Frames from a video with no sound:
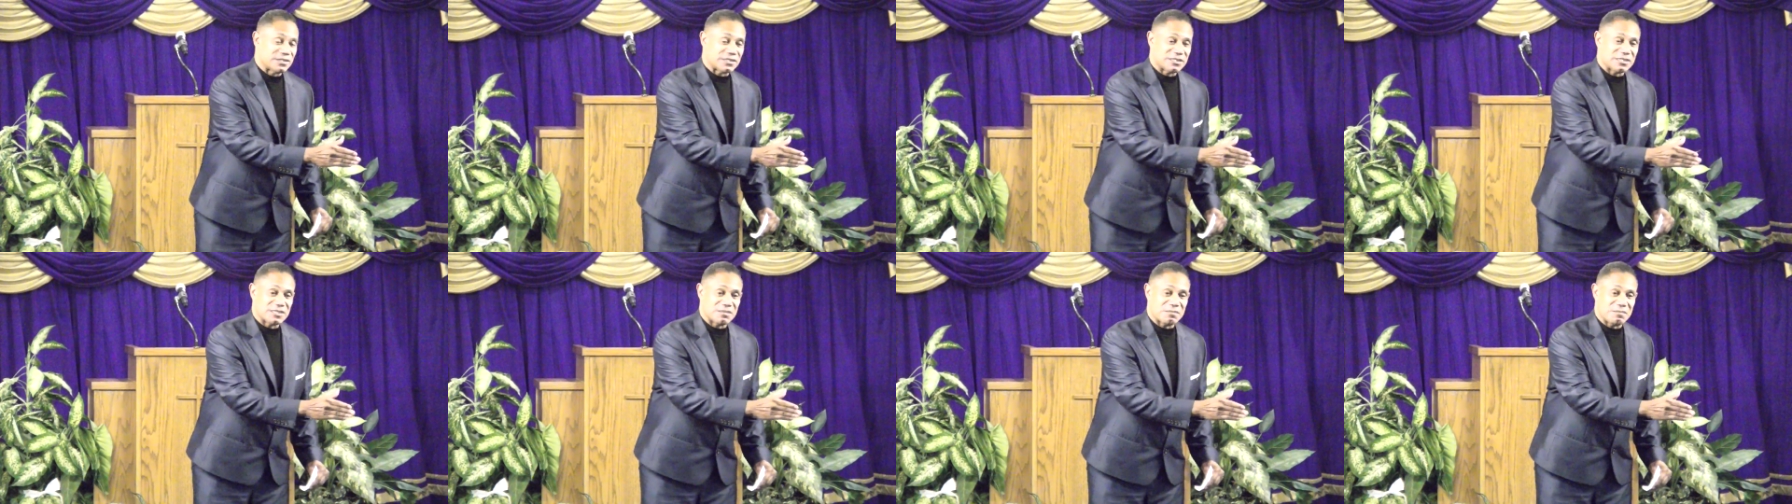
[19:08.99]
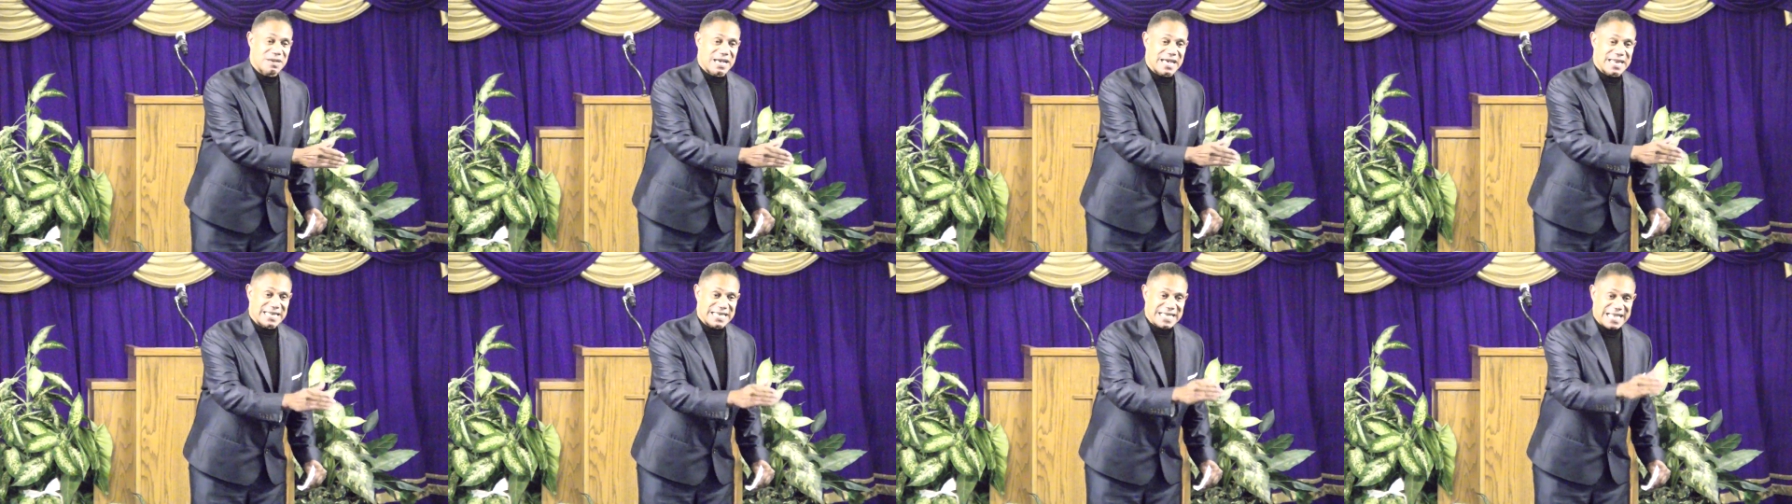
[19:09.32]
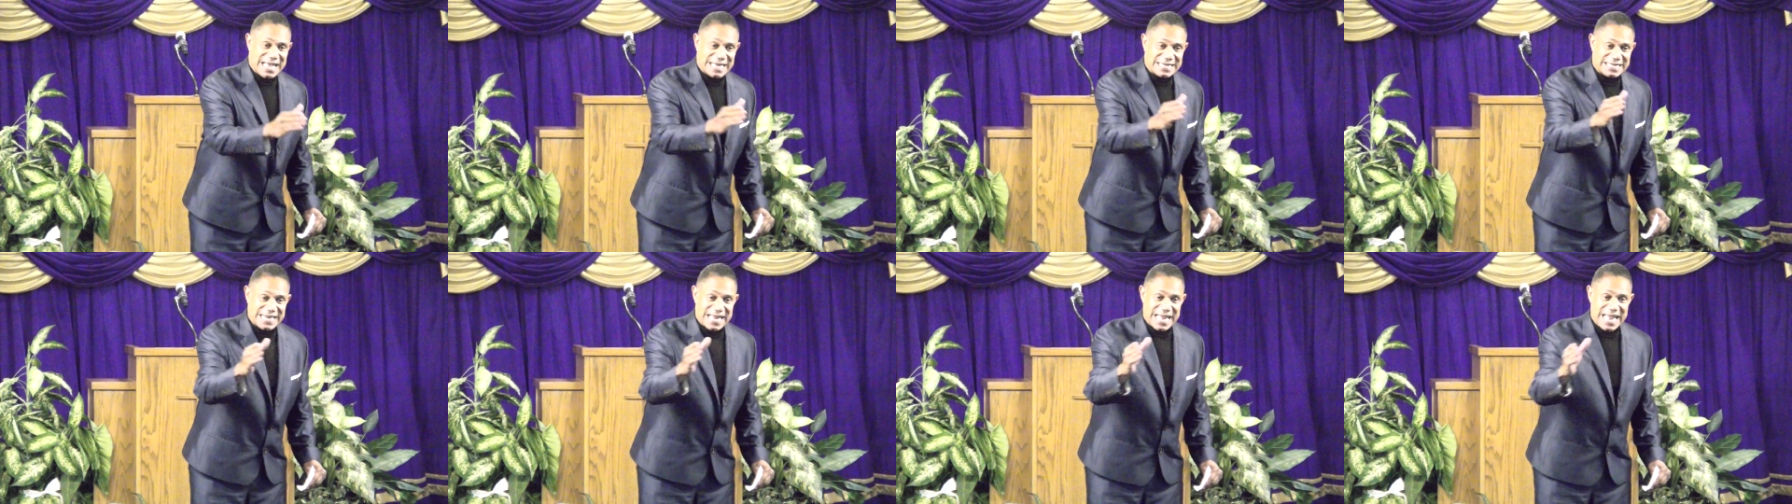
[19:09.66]
Somebody
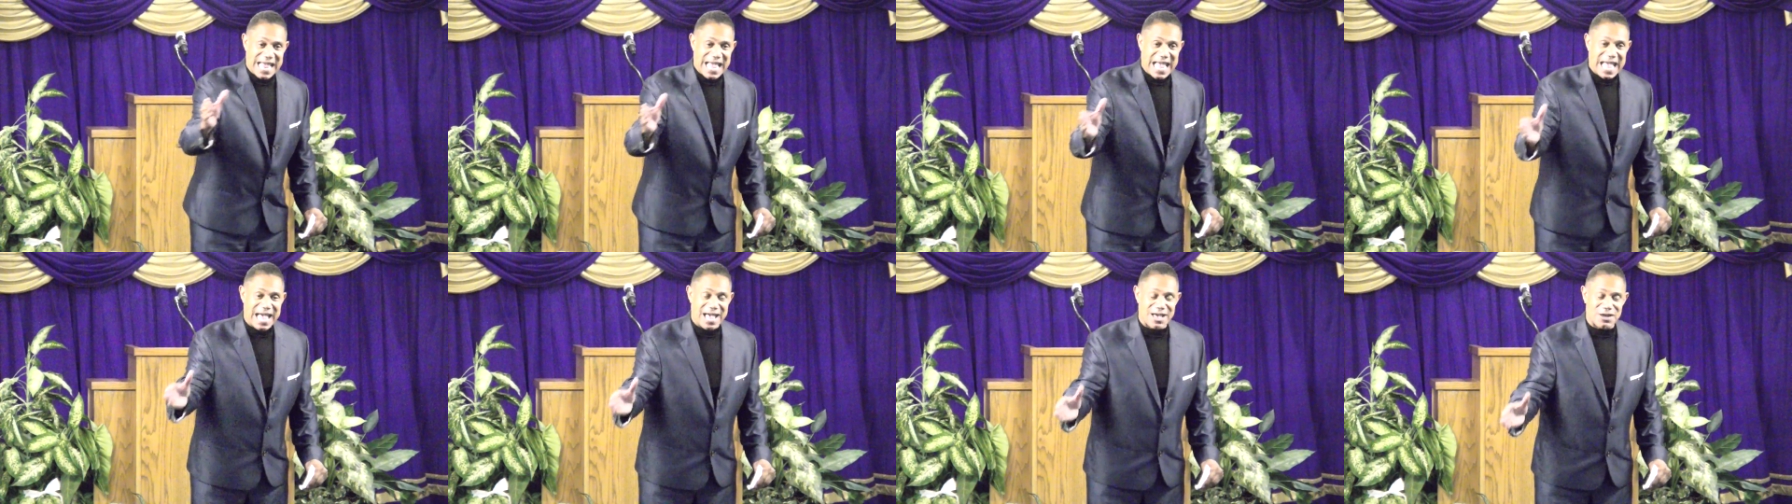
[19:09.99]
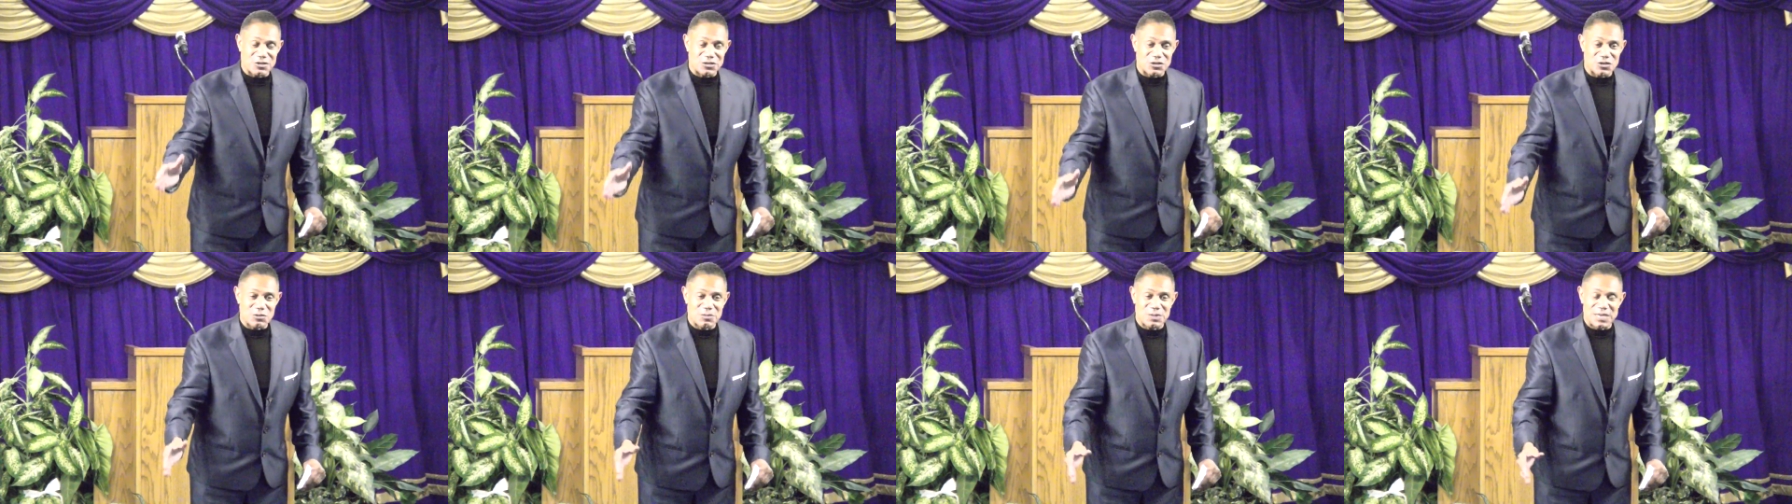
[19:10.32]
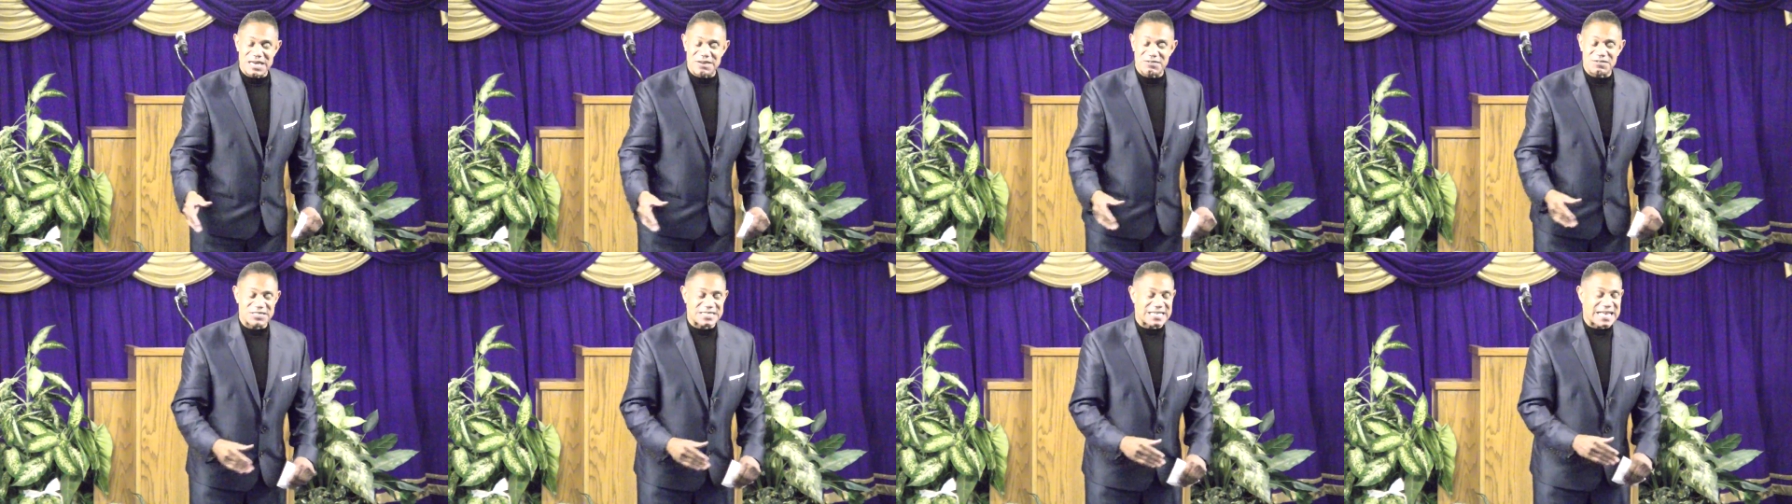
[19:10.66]
got their eye on you, but
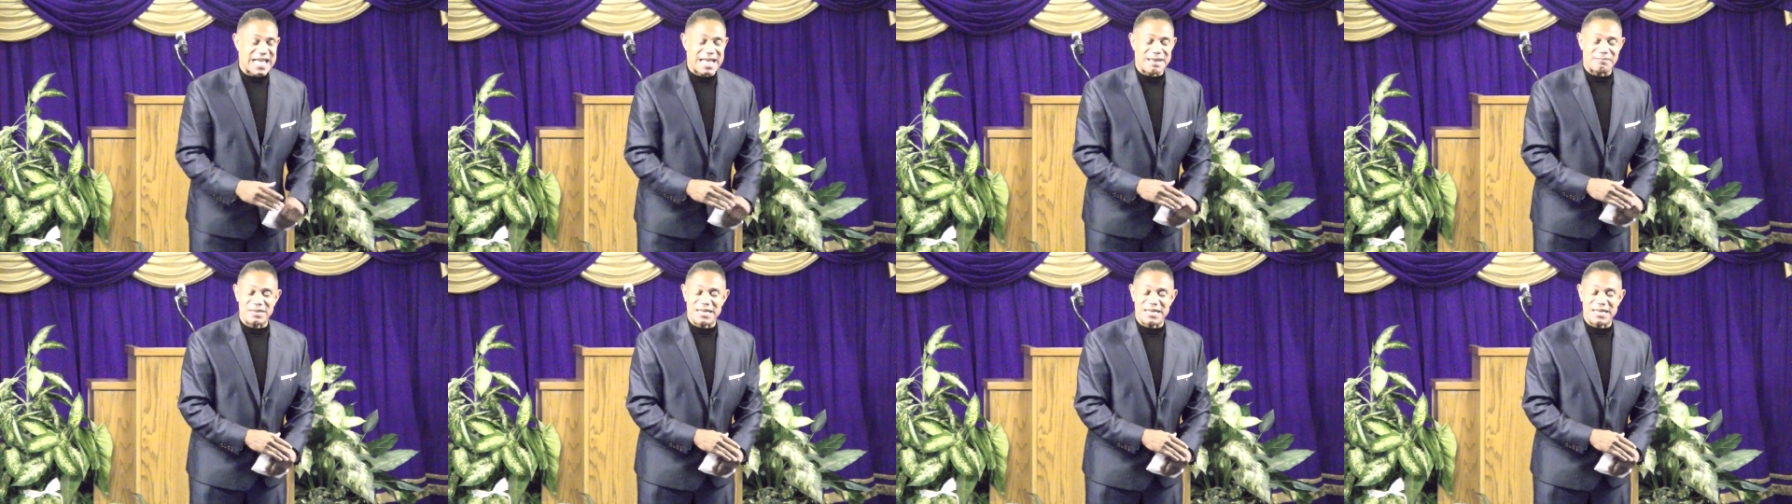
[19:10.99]
every time